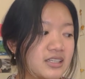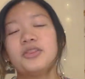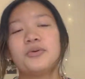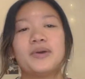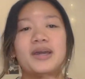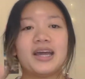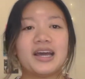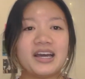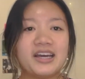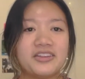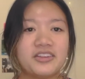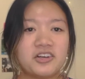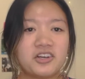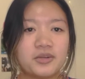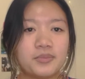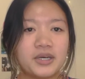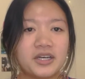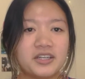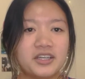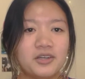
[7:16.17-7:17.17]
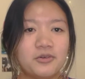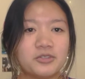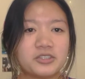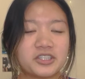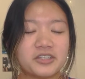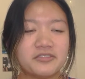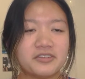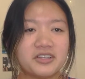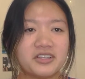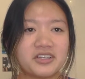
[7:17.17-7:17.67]
The way I thought about it, which
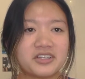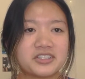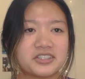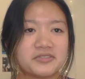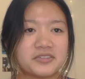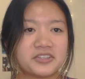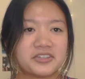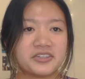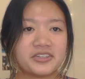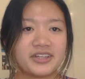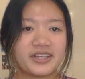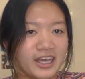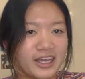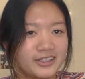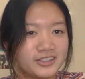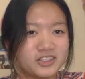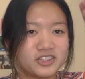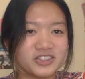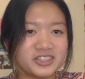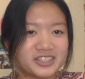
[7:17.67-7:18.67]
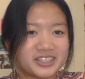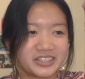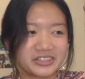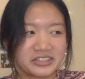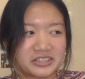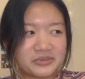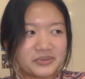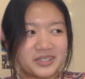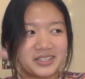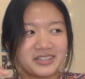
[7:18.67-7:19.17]
I feel like is very like
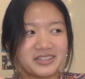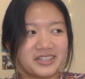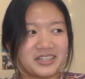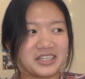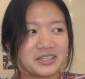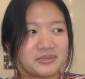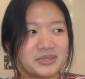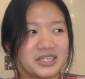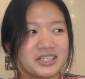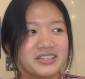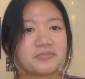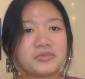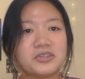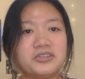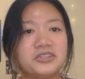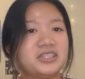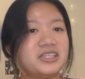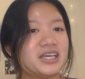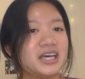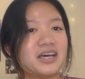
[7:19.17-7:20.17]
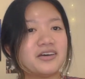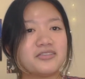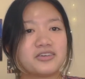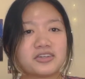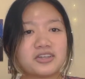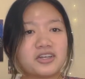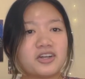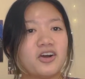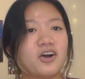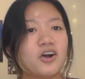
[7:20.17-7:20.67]
engineering way to think about it, you need to have a
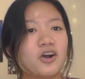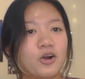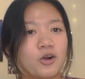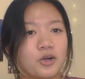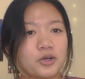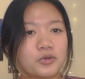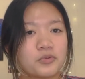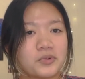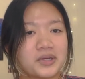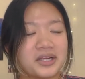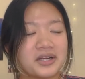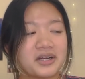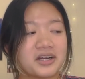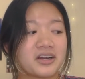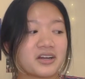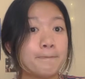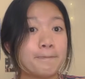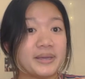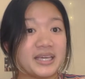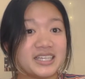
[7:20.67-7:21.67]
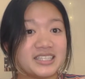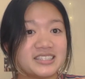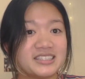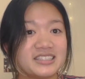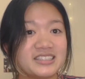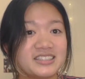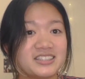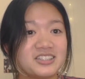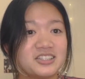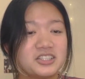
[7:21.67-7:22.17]
good hardware
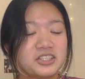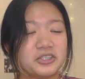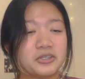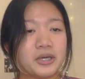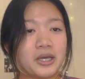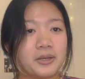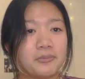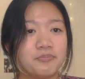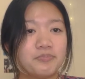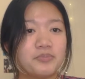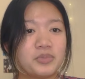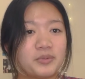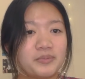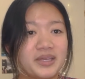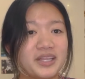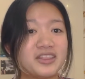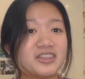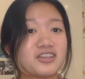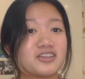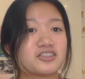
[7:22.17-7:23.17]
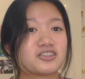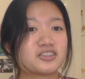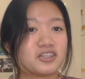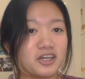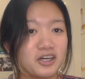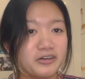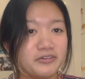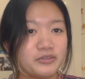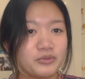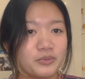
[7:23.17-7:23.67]
basis to implement the
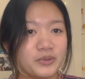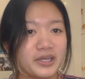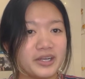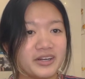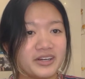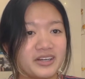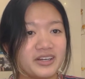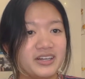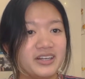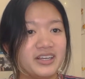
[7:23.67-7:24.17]
software